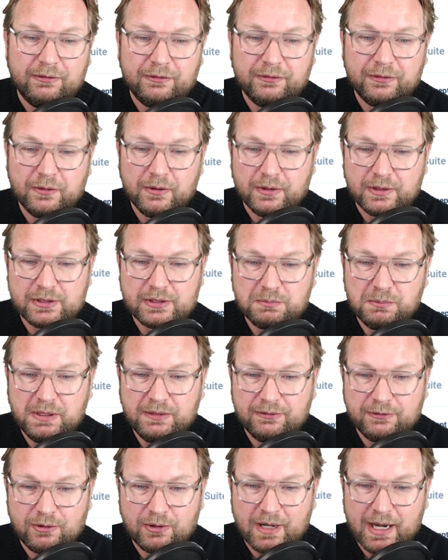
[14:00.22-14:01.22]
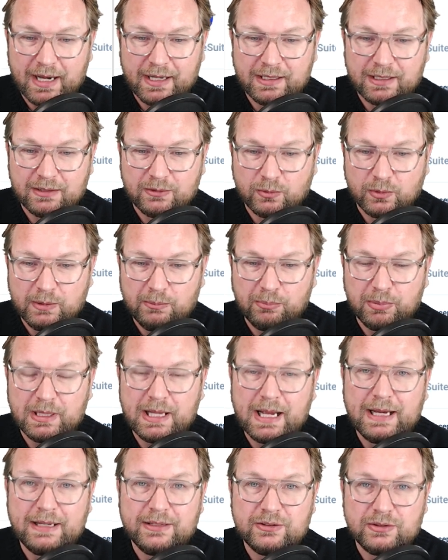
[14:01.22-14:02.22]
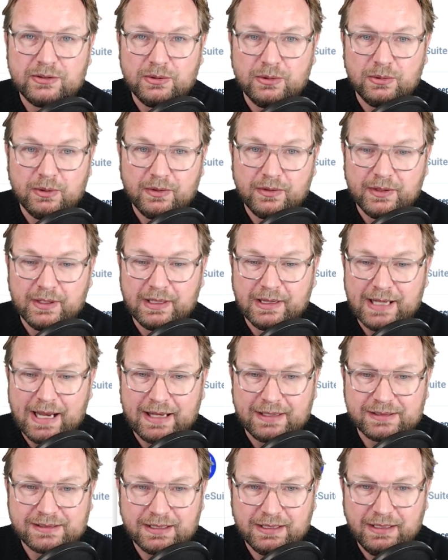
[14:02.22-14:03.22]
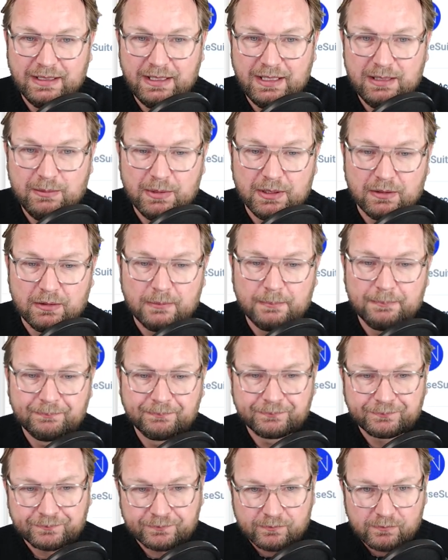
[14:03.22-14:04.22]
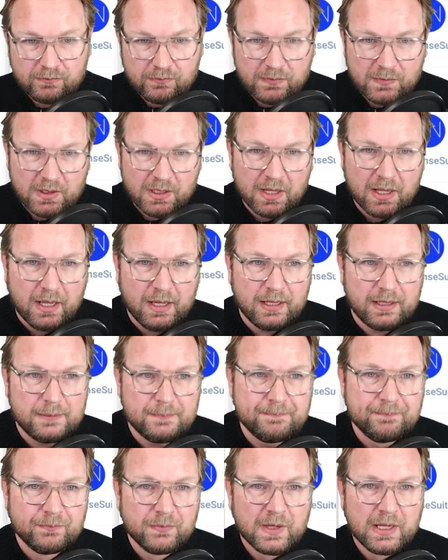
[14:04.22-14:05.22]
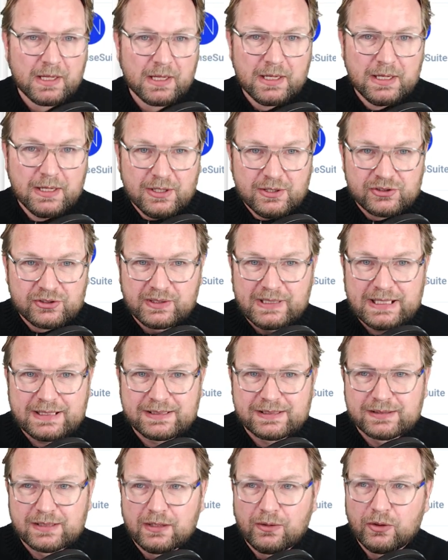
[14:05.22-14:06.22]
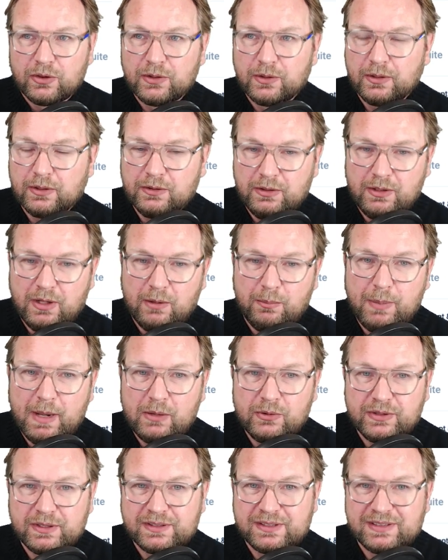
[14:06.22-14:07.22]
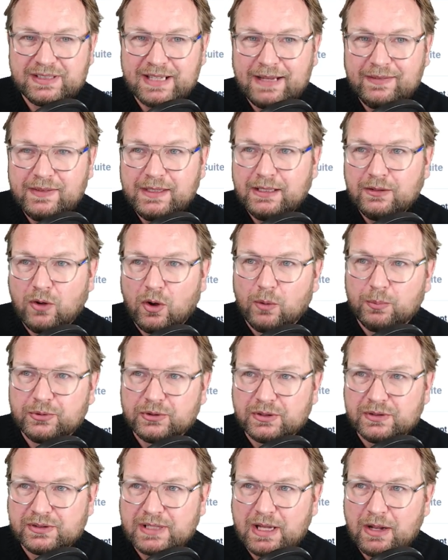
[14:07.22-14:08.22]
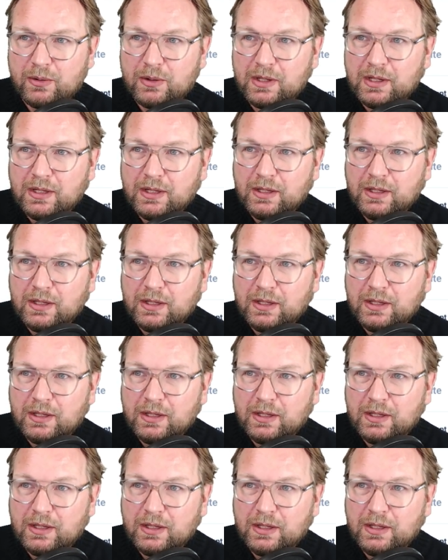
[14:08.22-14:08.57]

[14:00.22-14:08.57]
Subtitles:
first before I can reply to the last email. So that's about the sending options. Now,